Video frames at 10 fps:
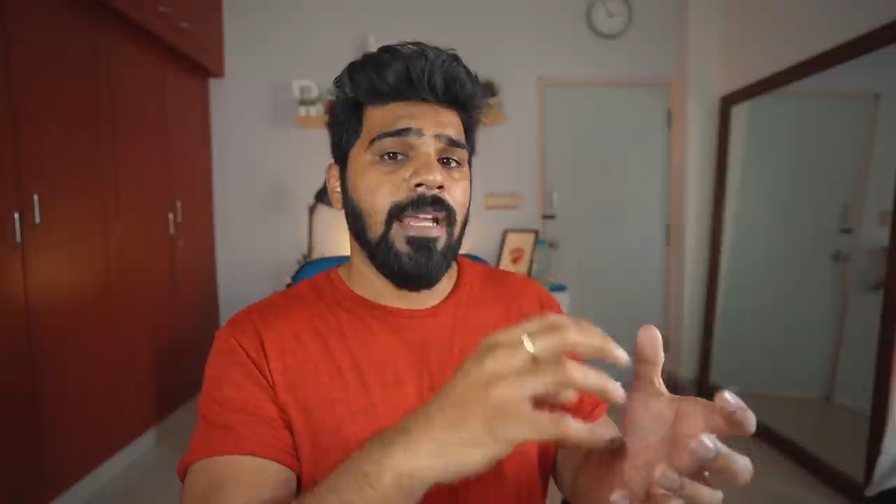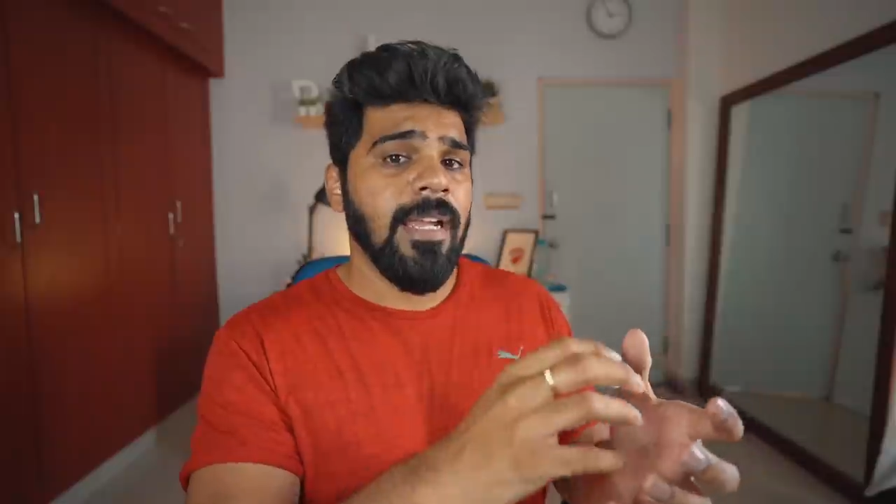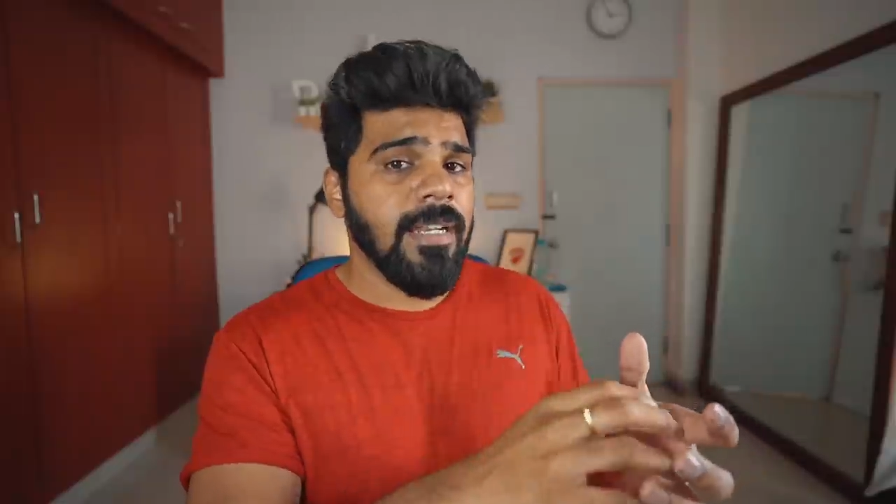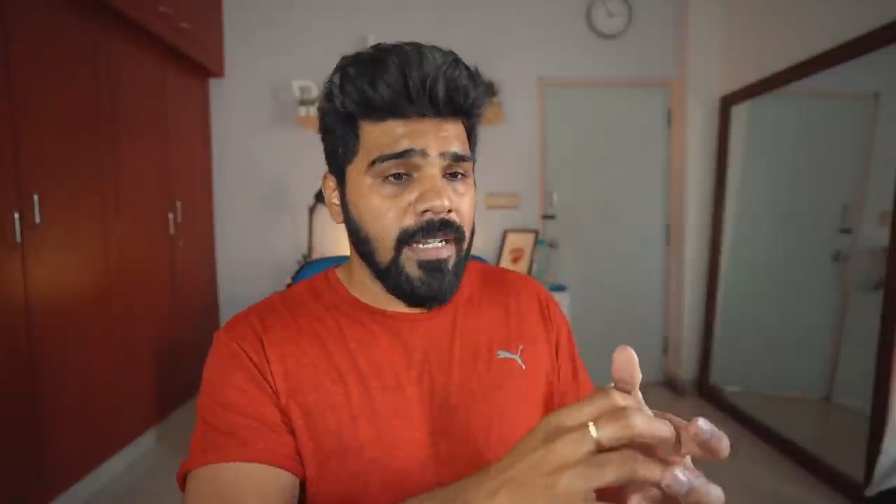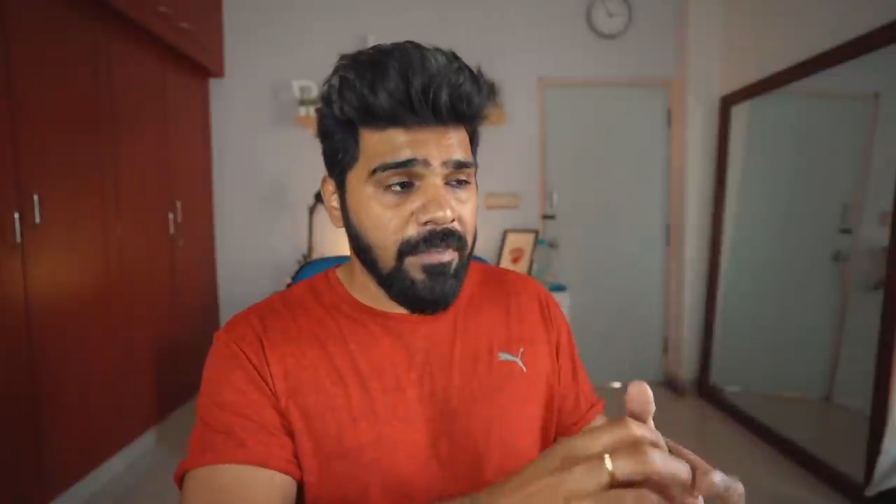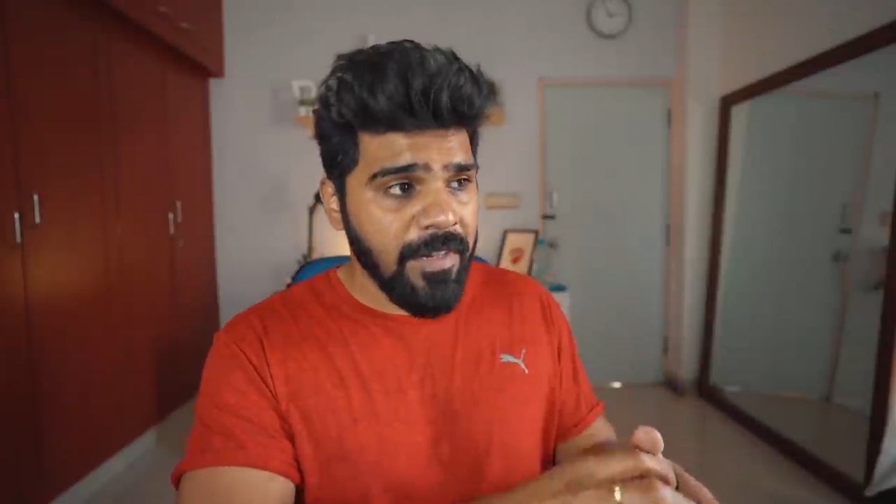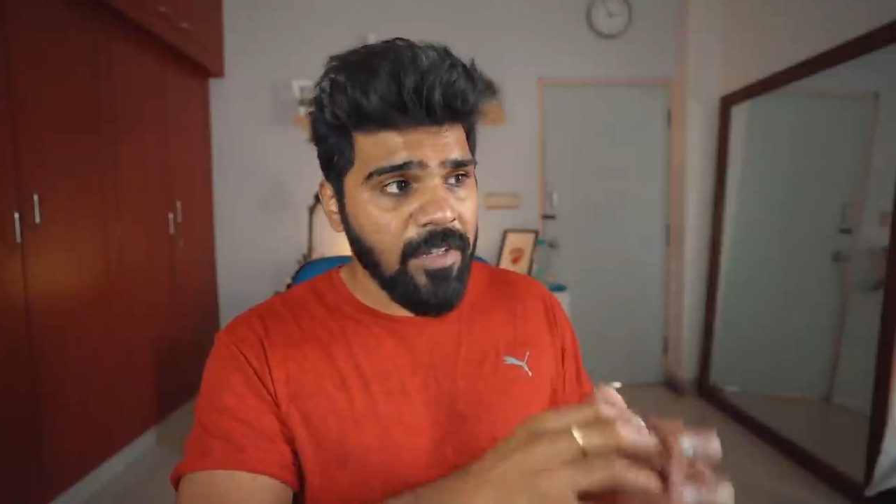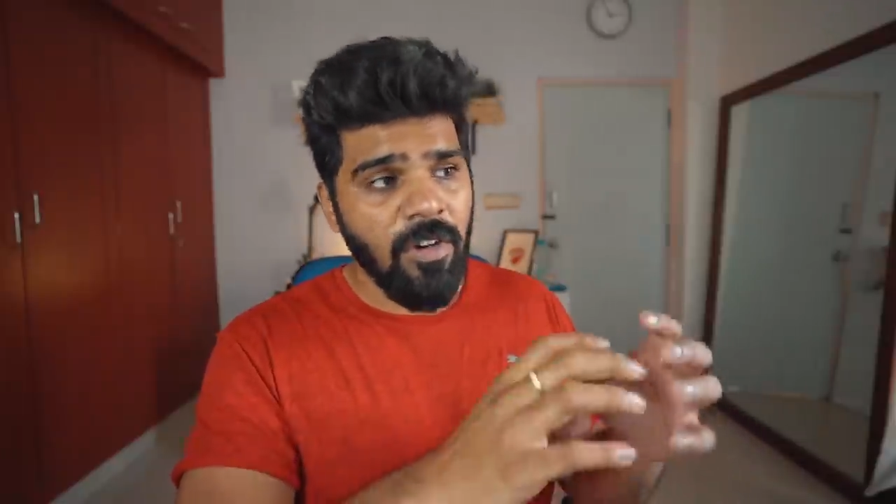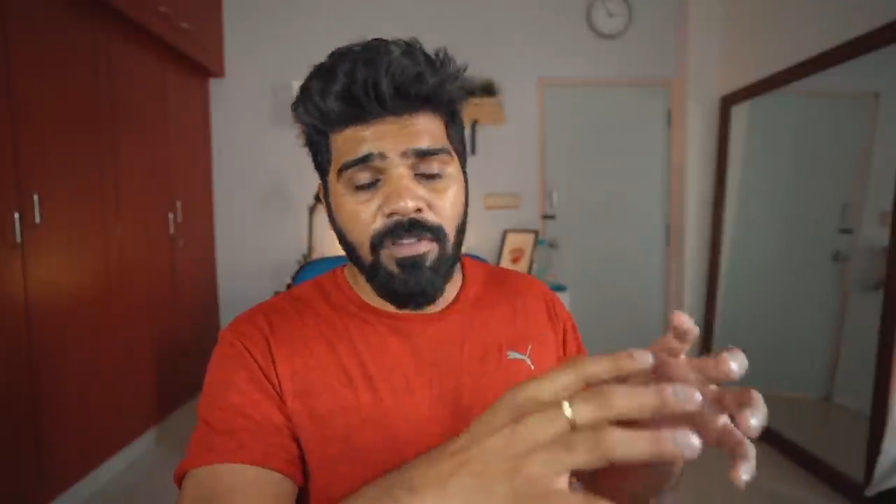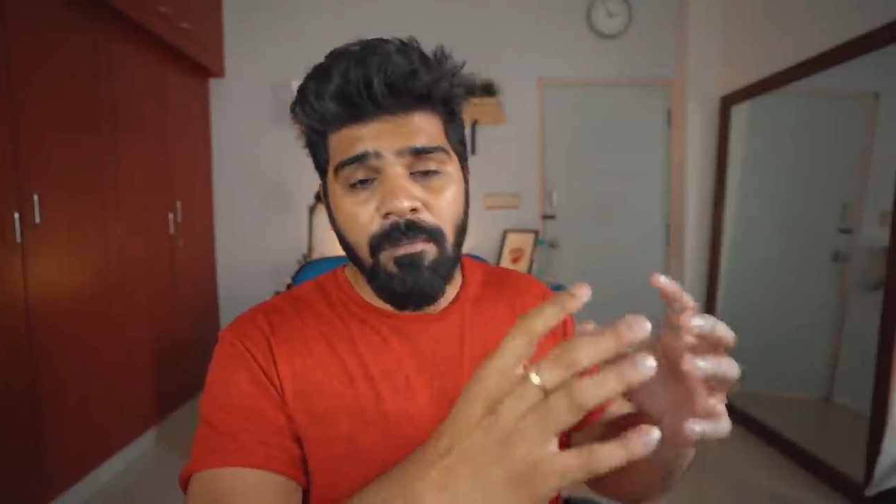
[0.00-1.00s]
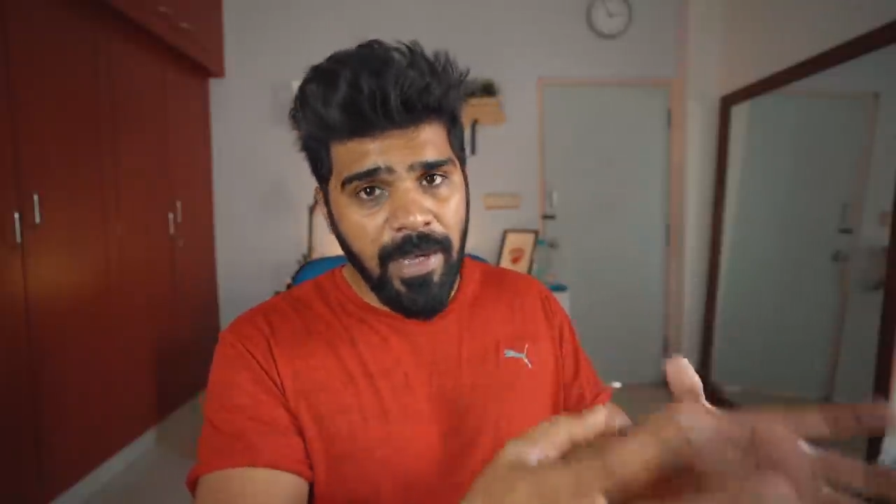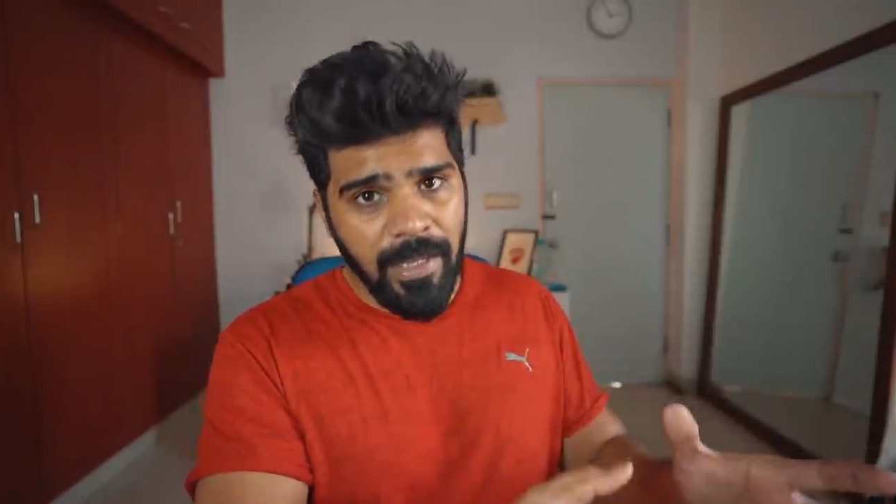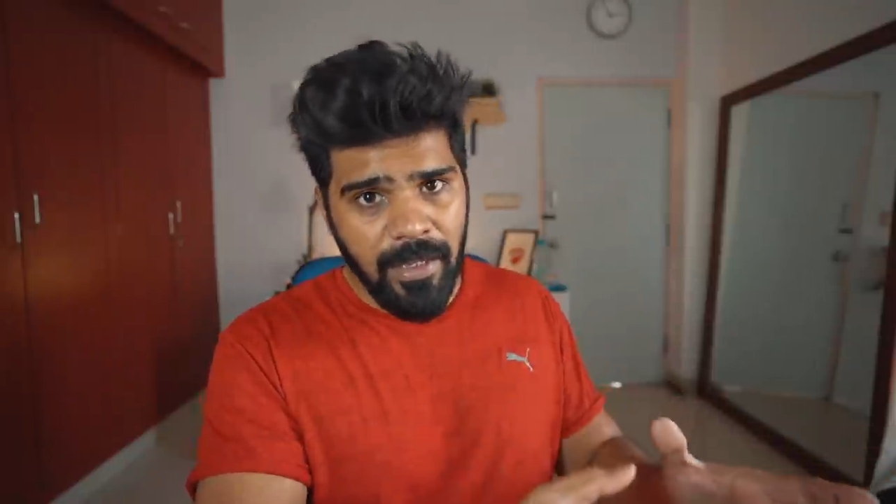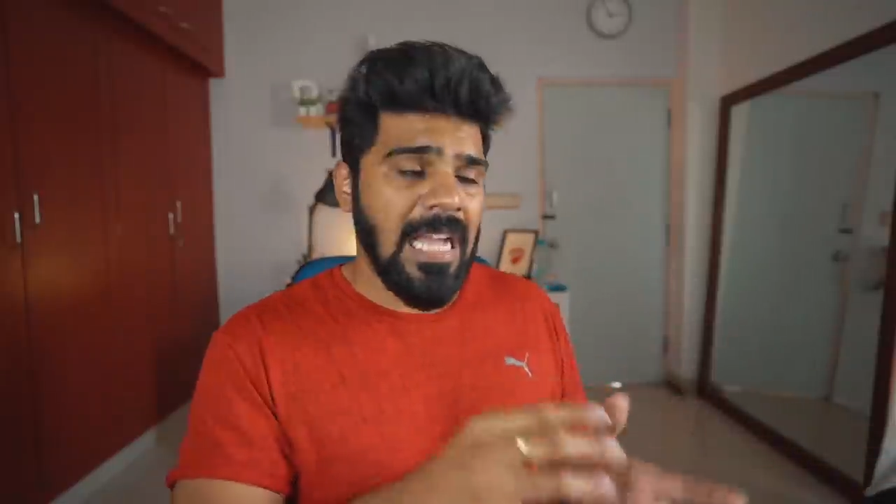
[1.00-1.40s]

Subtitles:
taking delivery of a bike,